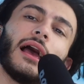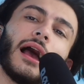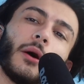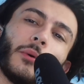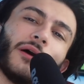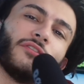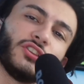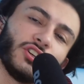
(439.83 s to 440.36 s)

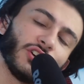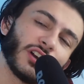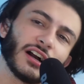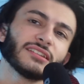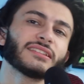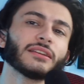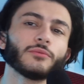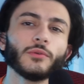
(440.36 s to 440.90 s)
However, do you
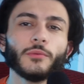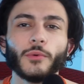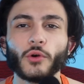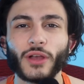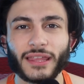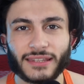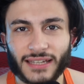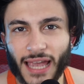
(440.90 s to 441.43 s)
guys think we will
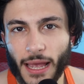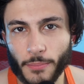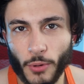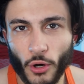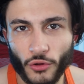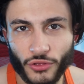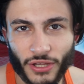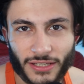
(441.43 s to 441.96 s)
get the
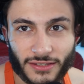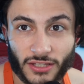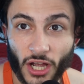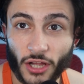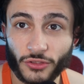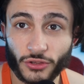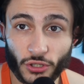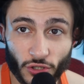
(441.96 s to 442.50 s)
Gakpo thing
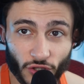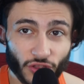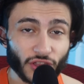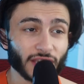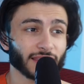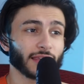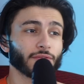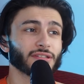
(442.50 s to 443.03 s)
done? Do you
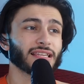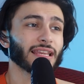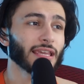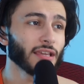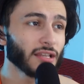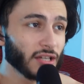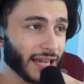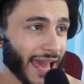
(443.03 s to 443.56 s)
think there is
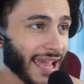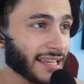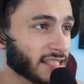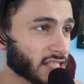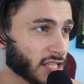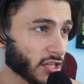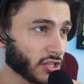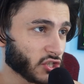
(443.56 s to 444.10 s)
any legs
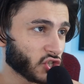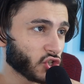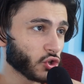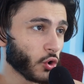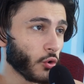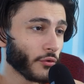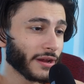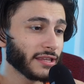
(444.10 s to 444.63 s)
to the
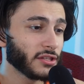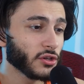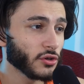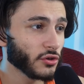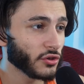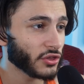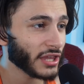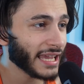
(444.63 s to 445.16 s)
story? Do
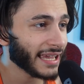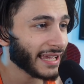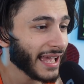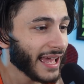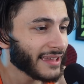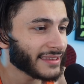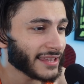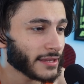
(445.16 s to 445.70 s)
you think
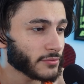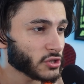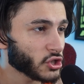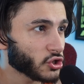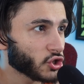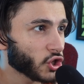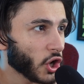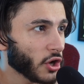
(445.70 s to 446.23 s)
that there is a
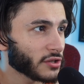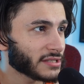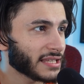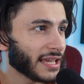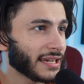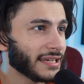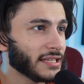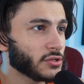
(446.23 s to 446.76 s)
chance
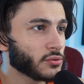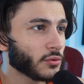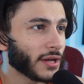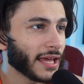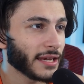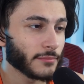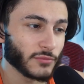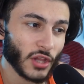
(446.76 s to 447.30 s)
that Leeds will
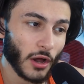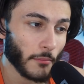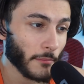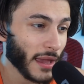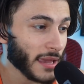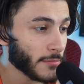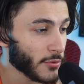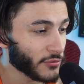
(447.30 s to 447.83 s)
get him done
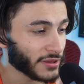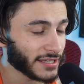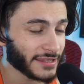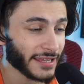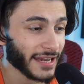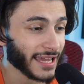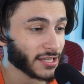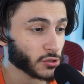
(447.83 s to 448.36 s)
maybe within
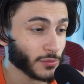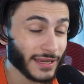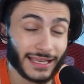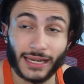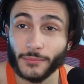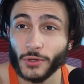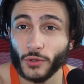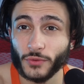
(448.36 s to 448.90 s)
the next week?
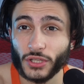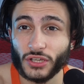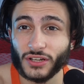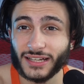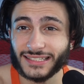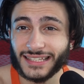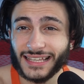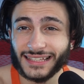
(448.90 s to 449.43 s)
Let me know what you
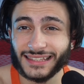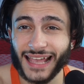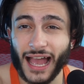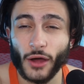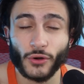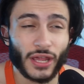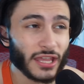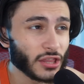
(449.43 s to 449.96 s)
guys think
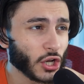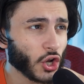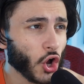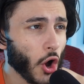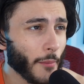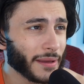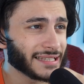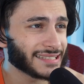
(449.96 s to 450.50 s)
down in the
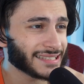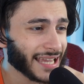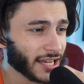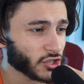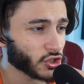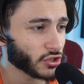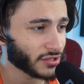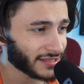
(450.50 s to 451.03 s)
comment
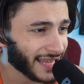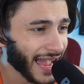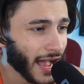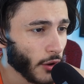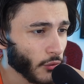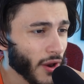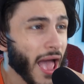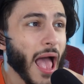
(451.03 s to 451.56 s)
section
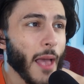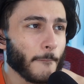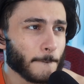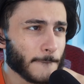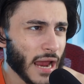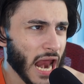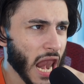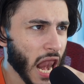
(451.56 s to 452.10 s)
down
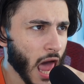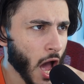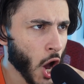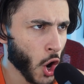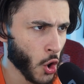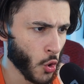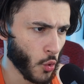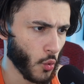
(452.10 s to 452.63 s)

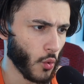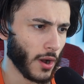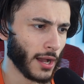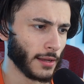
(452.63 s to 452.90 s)
below.